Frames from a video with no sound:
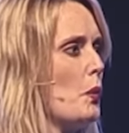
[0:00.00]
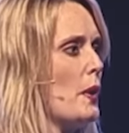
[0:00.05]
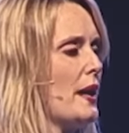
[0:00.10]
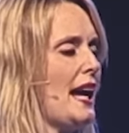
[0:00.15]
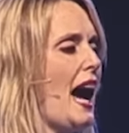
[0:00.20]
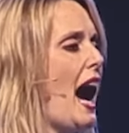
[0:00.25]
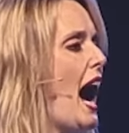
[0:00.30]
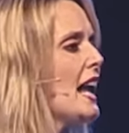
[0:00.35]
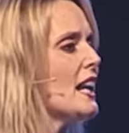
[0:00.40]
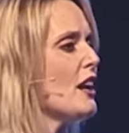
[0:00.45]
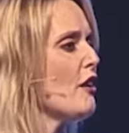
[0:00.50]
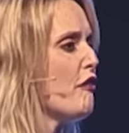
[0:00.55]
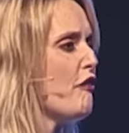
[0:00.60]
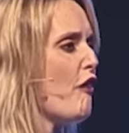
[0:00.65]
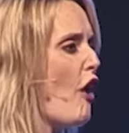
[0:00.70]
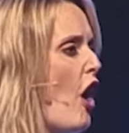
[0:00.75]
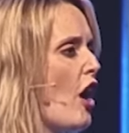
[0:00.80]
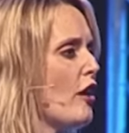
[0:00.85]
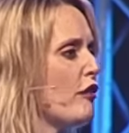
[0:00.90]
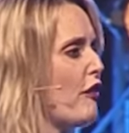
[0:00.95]
We can't
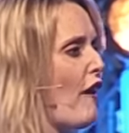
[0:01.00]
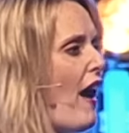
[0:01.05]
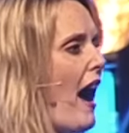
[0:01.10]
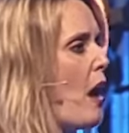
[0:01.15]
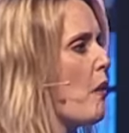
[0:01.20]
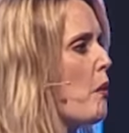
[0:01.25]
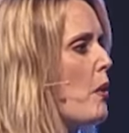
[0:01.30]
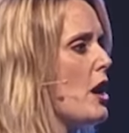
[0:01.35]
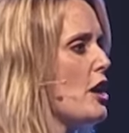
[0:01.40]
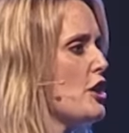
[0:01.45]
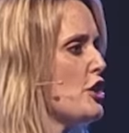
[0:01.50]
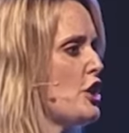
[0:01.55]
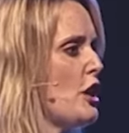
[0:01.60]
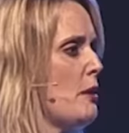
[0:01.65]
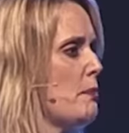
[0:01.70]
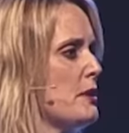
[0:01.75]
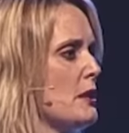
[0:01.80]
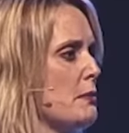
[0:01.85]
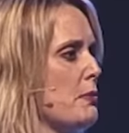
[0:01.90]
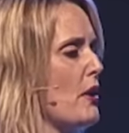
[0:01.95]
afford for our
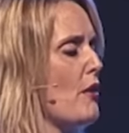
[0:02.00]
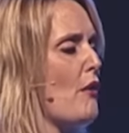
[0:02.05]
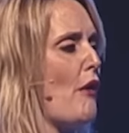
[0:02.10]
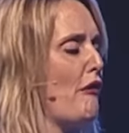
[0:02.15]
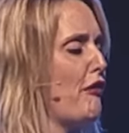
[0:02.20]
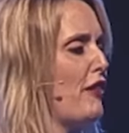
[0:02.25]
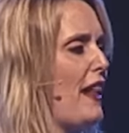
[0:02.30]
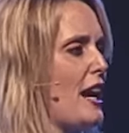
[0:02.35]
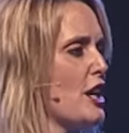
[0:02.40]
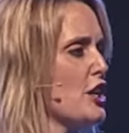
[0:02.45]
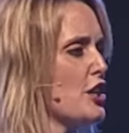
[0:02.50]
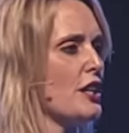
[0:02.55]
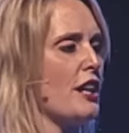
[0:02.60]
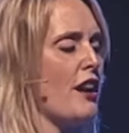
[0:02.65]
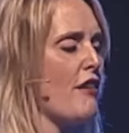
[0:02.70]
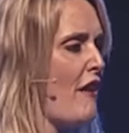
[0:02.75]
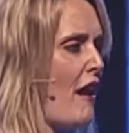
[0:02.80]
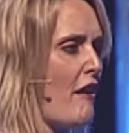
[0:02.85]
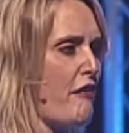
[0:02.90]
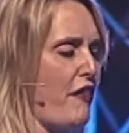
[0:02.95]
worship to be a reflection
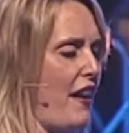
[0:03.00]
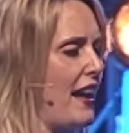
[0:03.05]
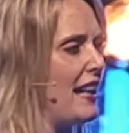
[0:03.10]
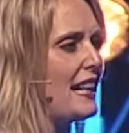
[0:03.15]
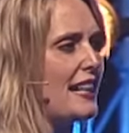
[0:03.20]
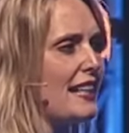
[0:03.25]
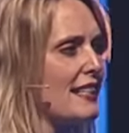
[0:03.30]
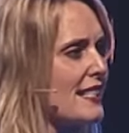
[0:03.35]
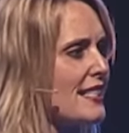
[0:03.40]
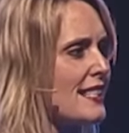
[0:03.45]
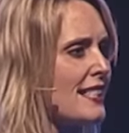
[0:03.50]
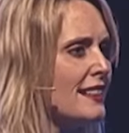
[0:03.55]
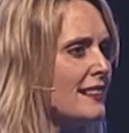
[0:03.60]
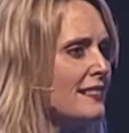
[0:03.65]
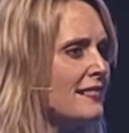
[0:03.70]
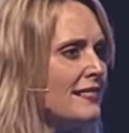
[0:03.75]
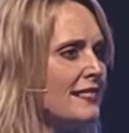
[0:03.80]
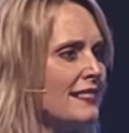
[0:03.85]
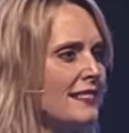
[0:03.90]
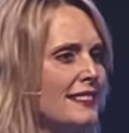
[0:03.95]
of our feelings.
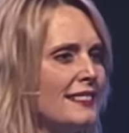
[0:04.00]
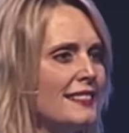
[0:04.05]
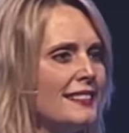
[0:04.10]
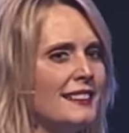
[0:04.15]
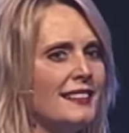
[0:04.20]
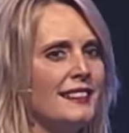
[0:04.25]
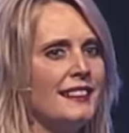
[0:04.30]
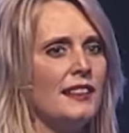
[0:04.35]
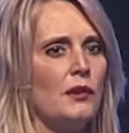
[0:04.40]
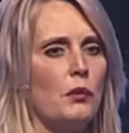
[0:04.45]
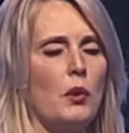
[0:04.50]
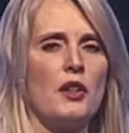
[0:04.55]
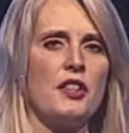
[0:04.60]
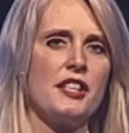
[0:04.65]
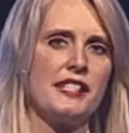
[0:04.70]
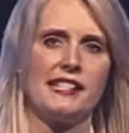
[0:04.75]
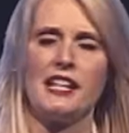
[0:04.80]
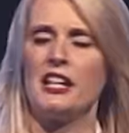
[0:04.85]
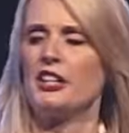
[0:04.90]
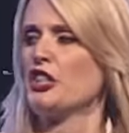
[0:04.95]
Well,
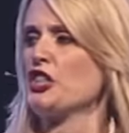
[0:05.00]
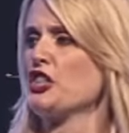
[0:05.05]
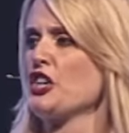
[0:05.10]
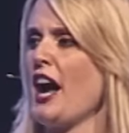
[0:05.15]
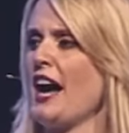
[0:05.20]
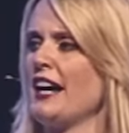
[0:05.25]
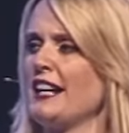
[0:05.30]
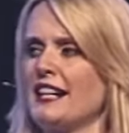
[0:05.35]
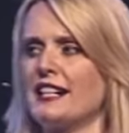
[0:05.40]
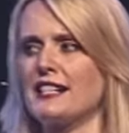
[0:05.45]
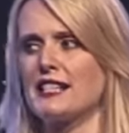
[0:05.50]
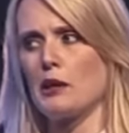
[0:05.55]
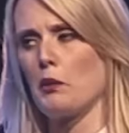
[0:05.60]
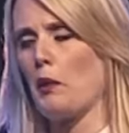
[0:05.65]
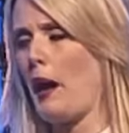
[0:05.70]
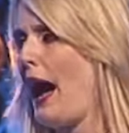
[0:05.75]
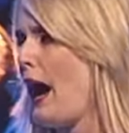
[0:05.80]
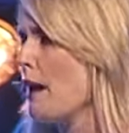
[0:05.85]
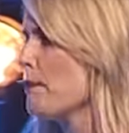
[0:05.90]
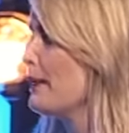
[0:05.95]
the sun's shining, so
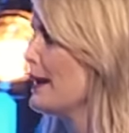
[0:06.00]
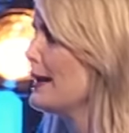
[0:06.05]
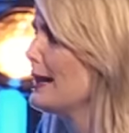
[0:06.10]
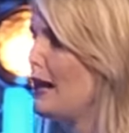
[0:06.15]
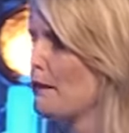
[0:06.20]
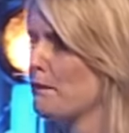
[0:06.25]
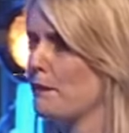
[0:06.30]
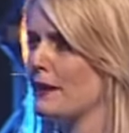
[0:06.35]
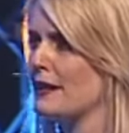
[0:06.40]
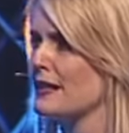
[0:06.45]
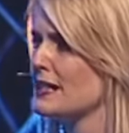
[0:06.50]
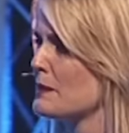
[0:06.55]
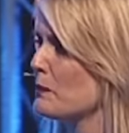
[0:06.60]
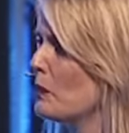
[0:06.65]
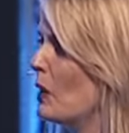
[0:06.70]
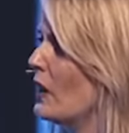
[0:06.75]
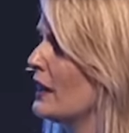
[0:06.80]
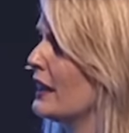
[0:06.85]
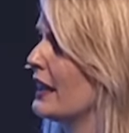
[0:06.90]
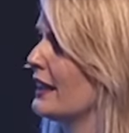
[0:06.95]
we're happy clappy this
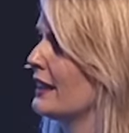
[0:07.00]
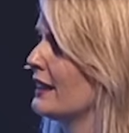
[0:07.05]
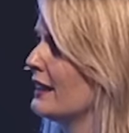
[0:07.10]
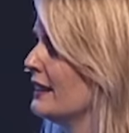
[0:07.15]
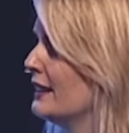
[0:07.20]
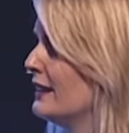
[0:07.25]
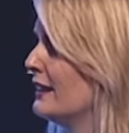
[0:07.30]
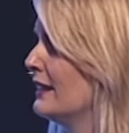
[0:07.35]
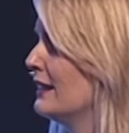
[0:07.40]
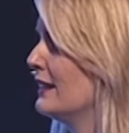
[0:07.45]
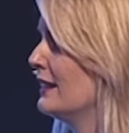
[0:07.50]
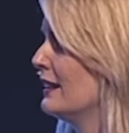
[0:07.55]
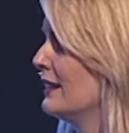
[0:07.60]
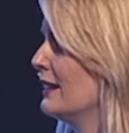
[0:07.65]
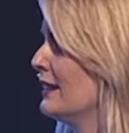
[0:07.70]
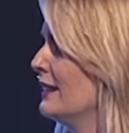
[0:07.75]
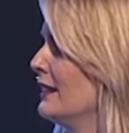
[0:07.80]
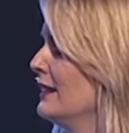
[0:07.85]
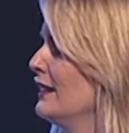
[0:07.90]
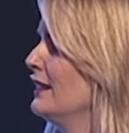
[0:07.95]
morning.
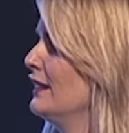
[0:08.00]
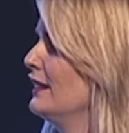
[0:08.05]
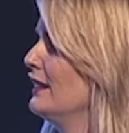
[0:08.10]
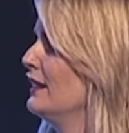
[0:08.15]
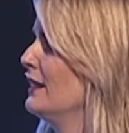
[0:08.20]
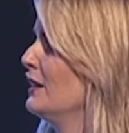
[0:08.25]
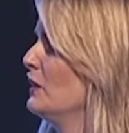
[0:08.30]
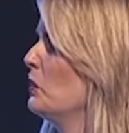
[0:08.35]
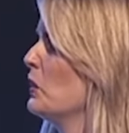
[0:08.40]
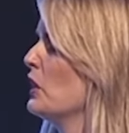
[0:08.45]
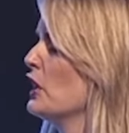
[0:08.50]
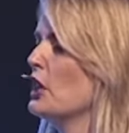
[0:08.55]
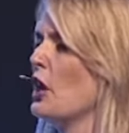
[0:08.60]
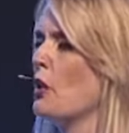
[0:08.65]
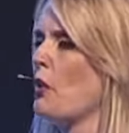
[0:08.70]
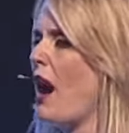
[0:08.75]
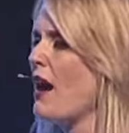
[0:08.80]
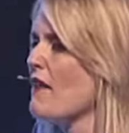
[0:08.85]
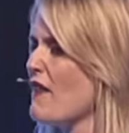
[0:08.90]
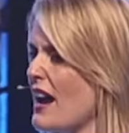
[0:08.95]
Well, you
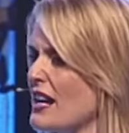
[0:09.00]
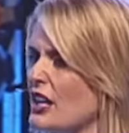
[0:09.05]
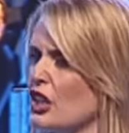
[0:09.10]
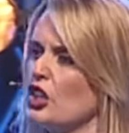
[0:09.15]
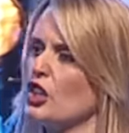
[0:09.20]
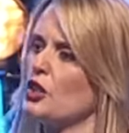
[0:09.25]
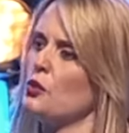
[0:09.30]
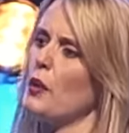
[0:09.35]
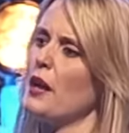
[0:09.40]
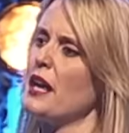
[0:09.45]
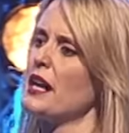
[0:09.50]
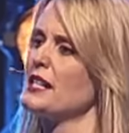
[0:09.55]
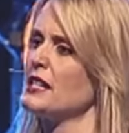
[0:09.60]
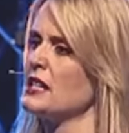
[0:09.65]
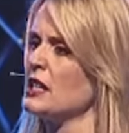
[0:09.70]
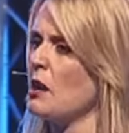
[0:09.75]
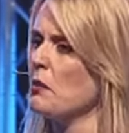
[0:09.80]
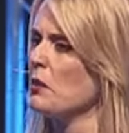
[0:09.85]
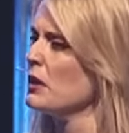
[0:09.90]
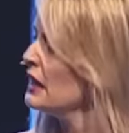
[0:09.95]
know what? I've had a good week,
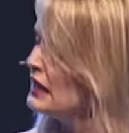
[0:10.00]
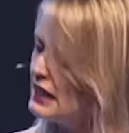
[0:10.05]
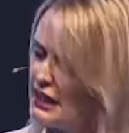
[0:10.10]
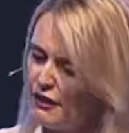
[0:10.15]
so I'm going